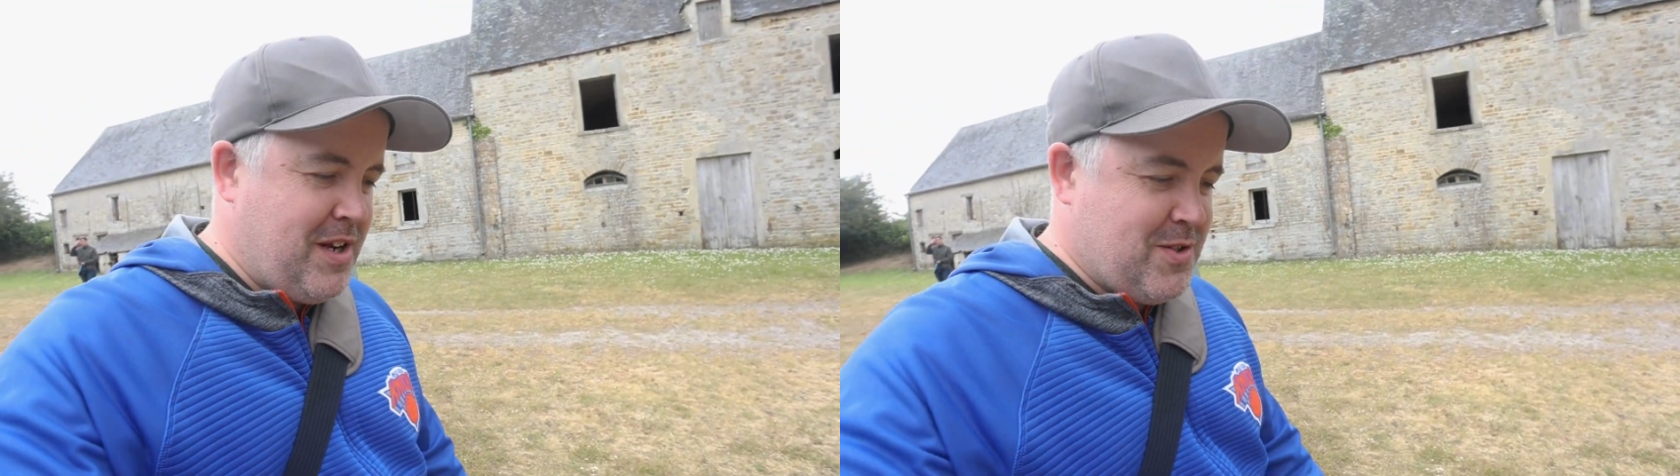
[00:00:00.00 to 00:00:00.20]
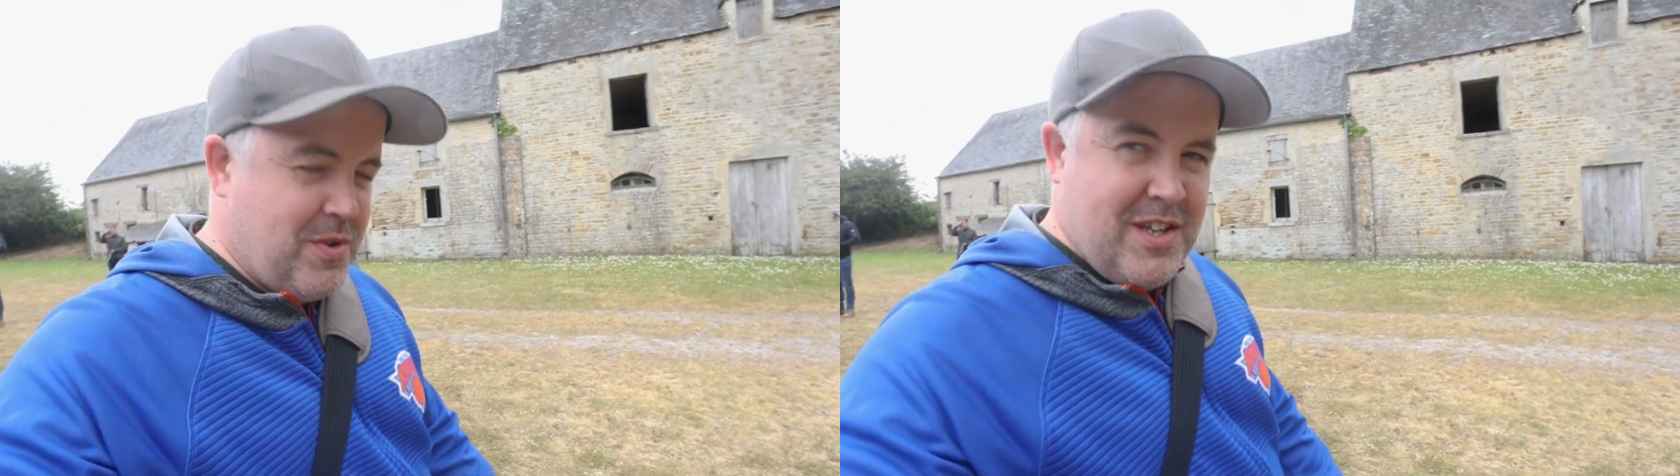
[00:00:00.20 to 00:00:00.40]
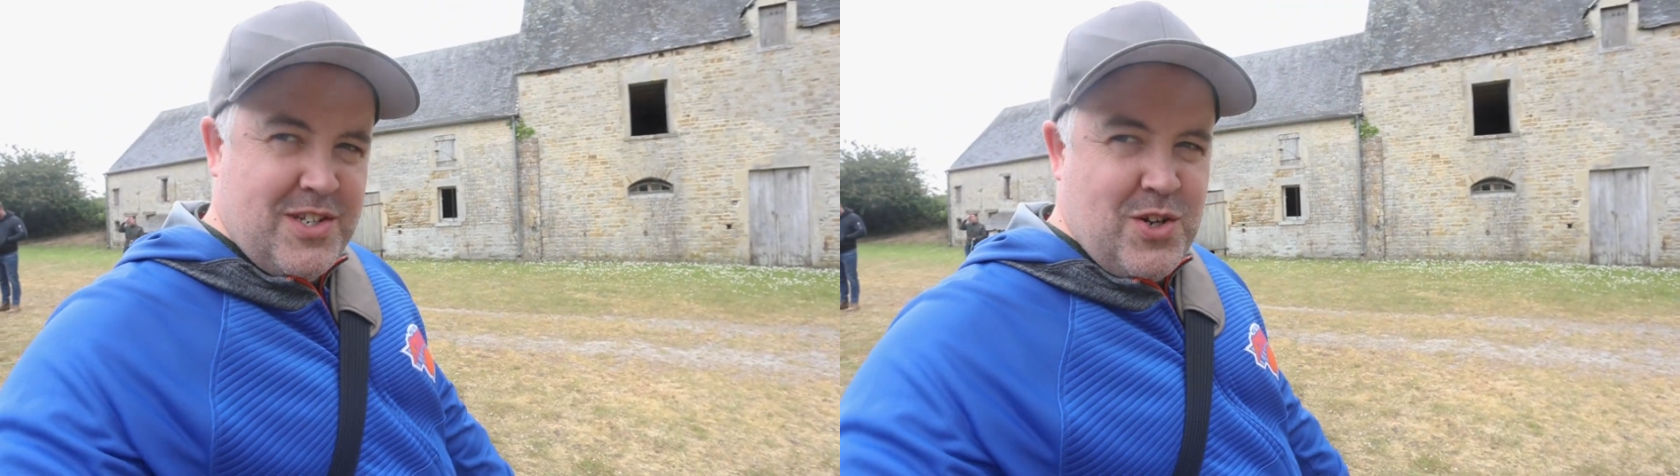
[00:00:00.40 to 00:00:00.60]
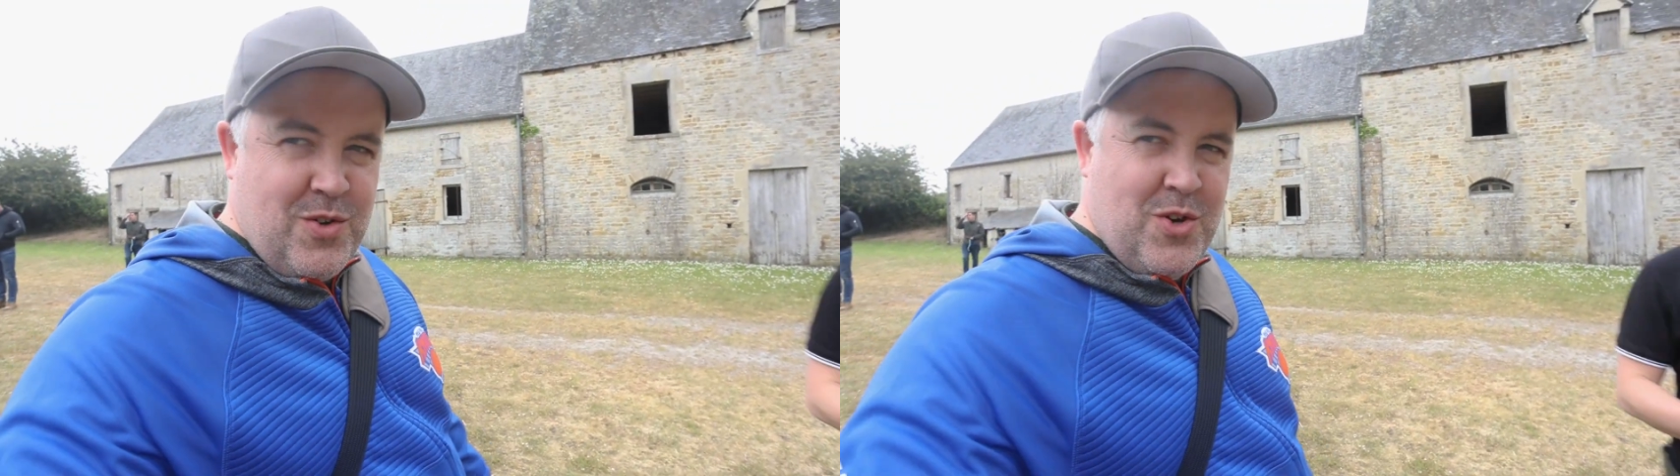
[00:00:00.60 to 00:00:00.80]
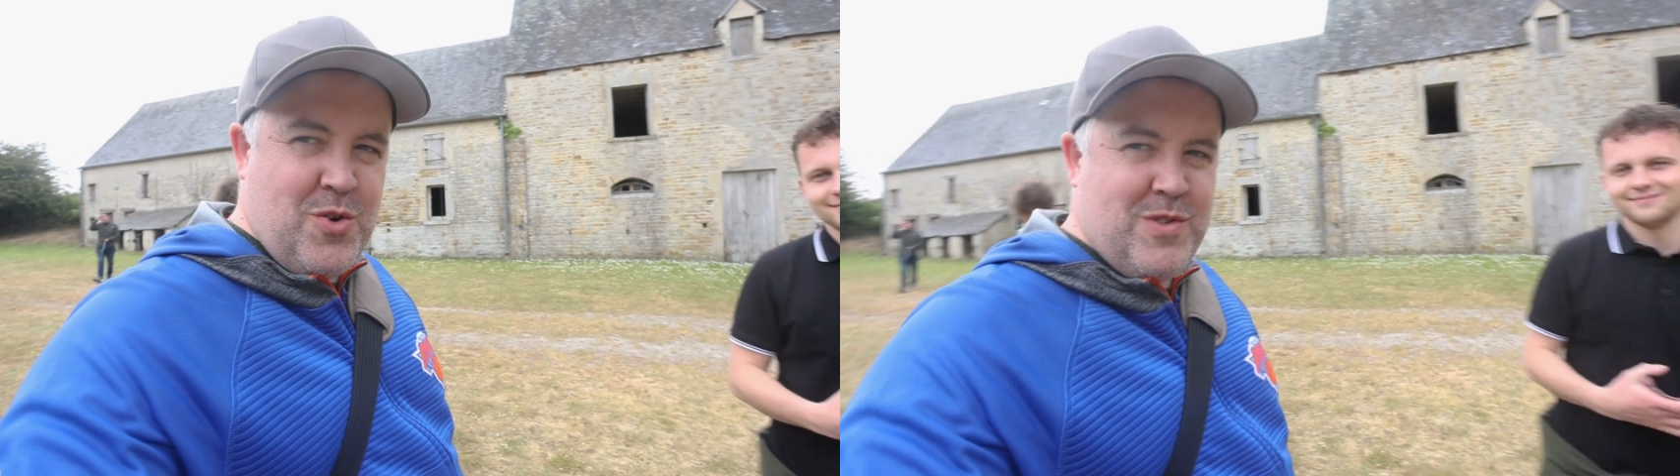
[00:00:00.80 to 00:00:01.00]
else with us
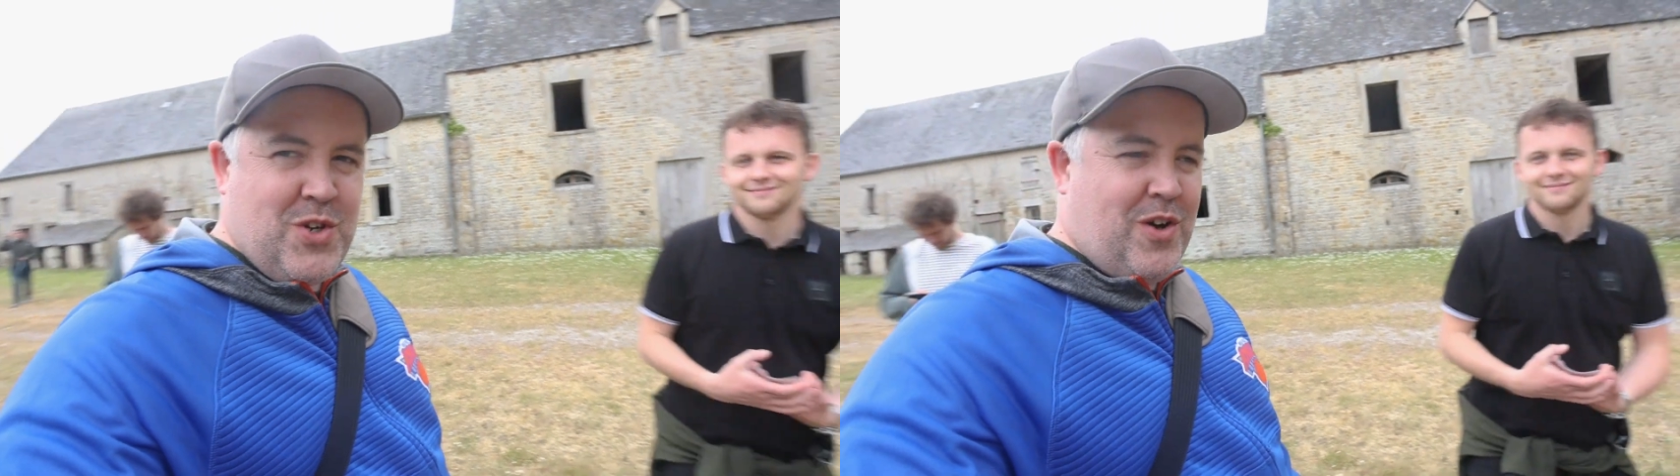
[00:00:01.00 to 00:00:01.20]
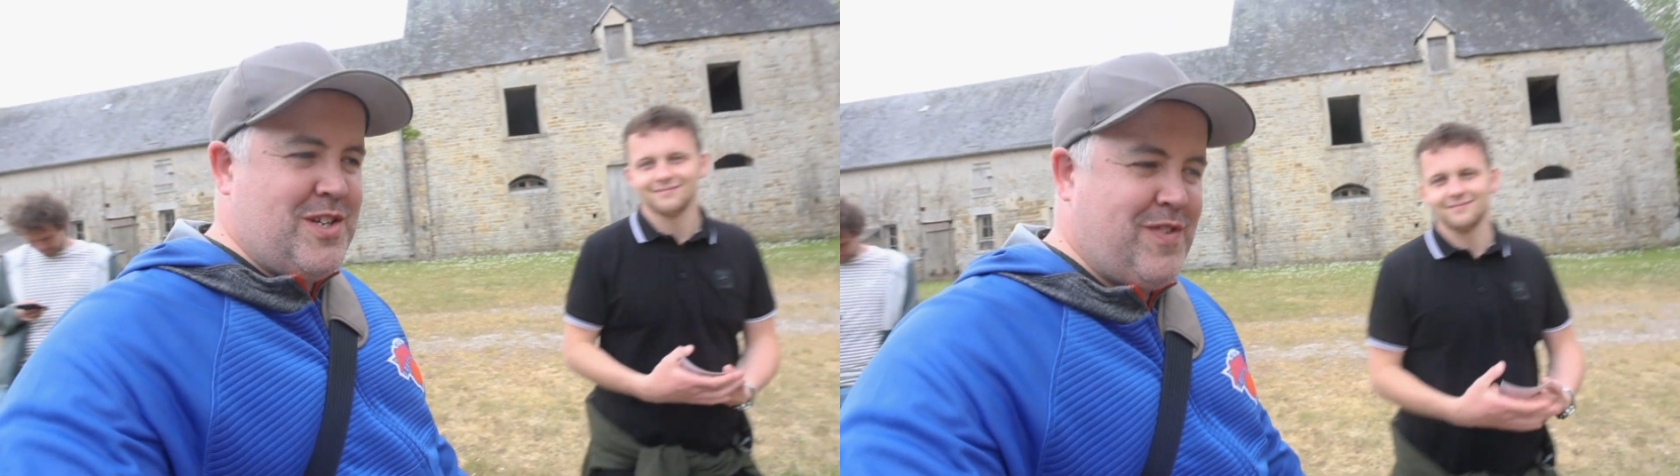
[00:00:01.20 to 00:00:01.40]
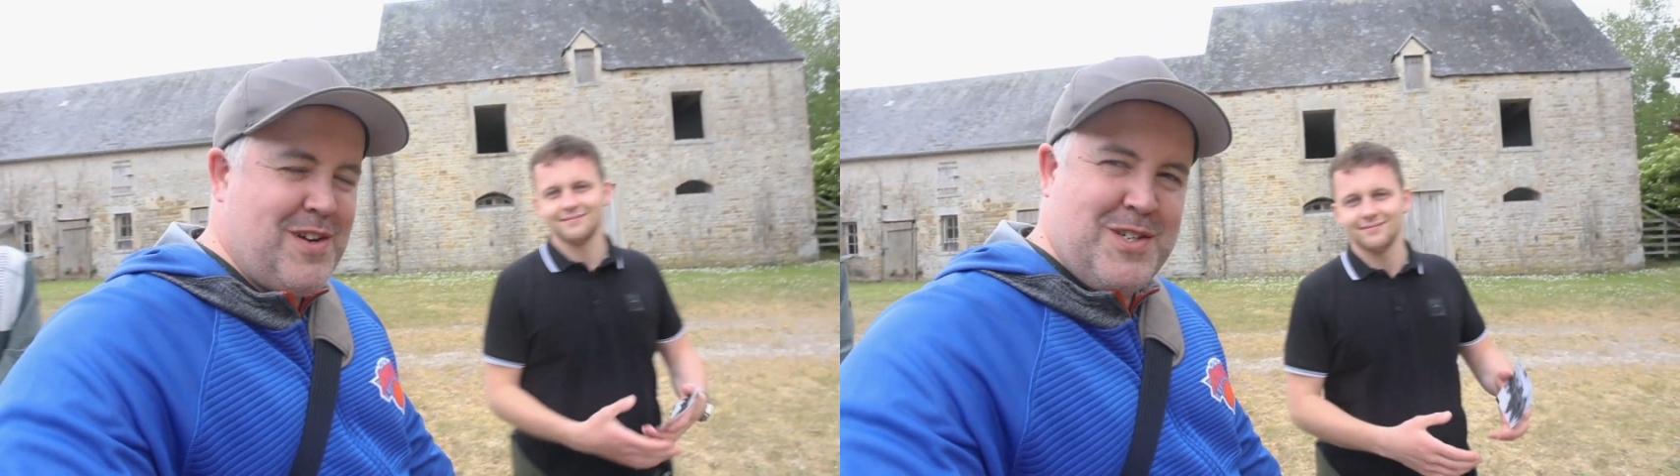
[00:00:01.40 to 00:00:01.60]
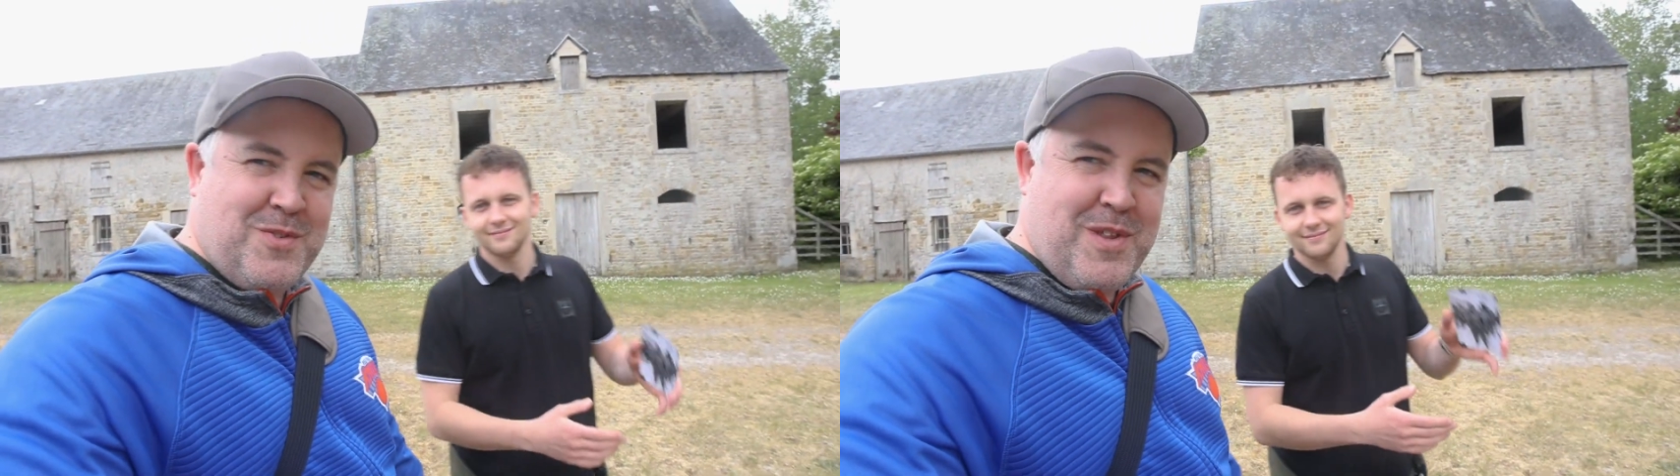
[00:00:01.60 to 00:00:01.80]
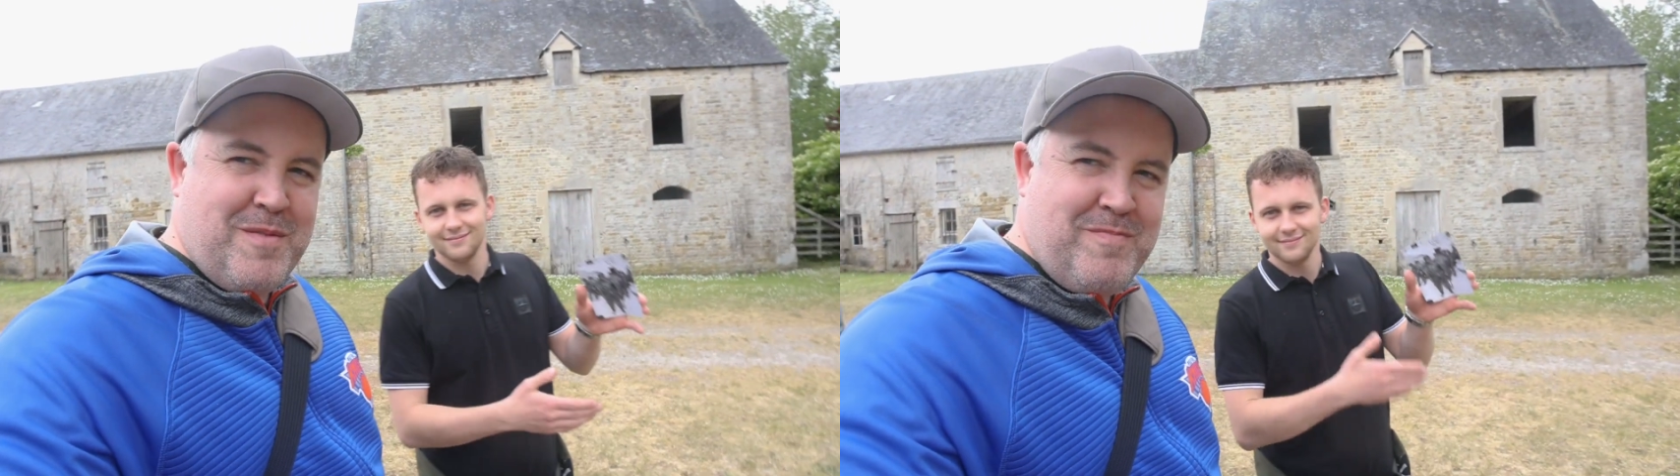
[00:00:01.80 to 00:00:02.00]
who's got these
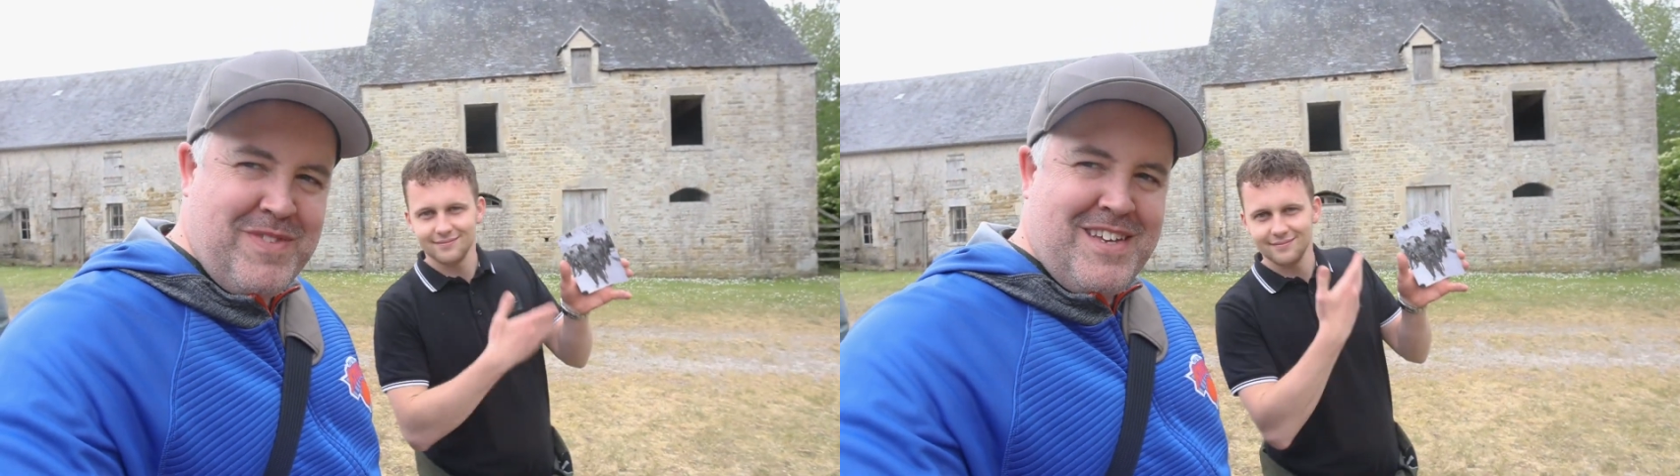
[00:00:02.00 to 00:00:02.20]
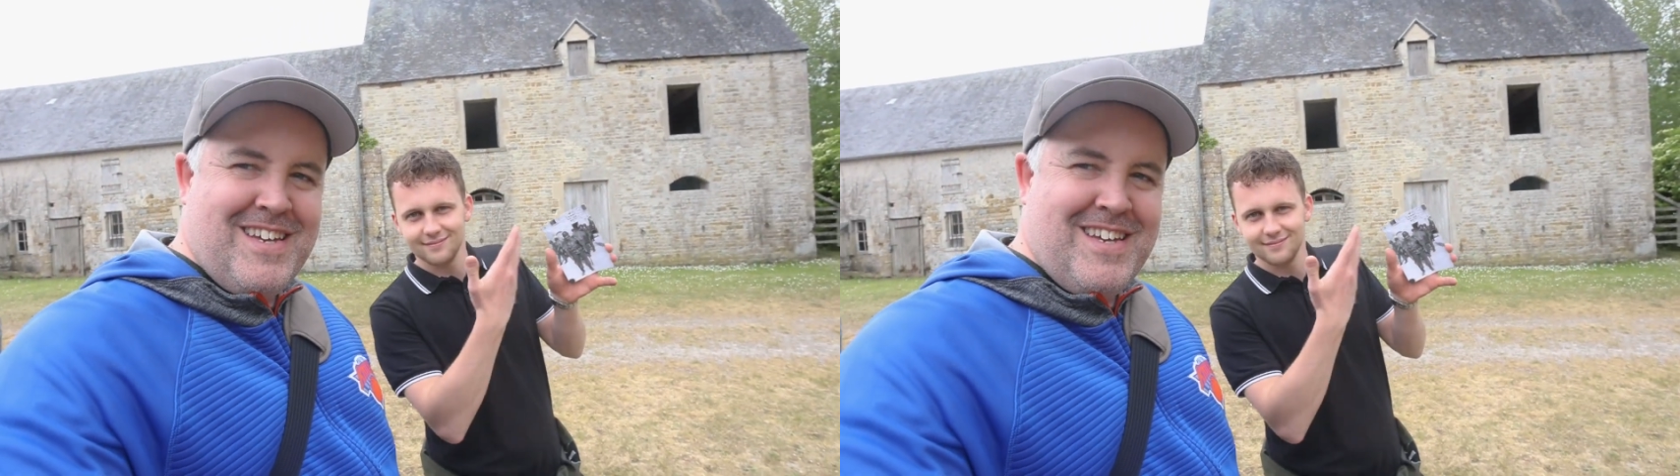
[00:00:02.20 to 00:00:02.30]
photos with him.